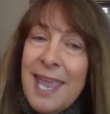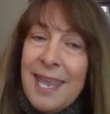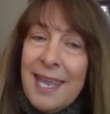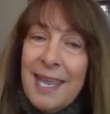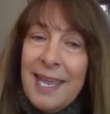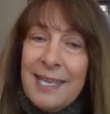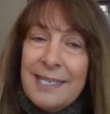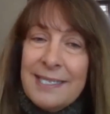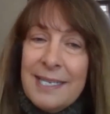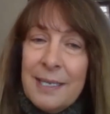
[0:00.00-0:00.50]

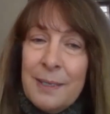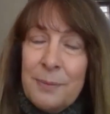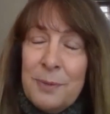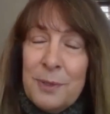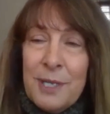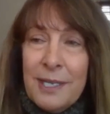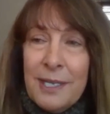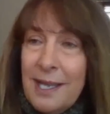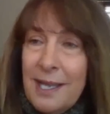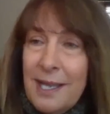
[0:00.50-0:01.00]
and
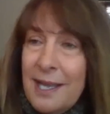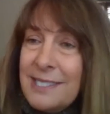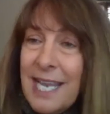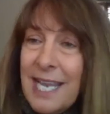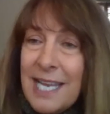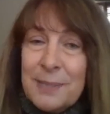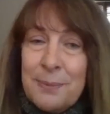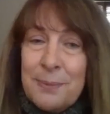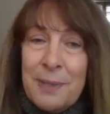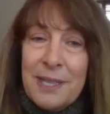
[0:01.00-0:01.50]
you can
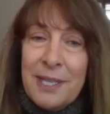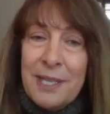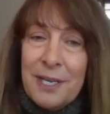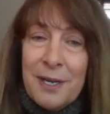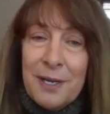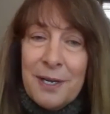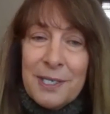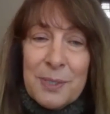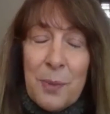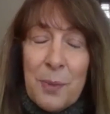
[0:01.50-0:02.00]
contact me
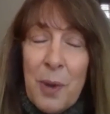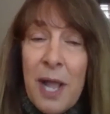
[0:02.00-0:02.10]
there as